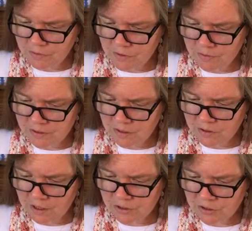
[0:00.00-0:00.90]
for those that are
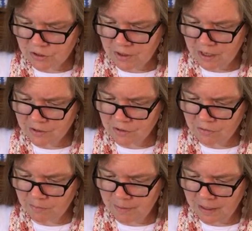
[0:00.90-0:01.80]
not sure how to go
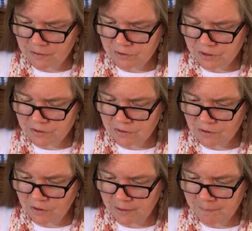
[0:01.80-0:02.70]
about. Just a
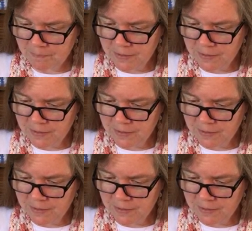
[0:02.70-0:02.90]
thought.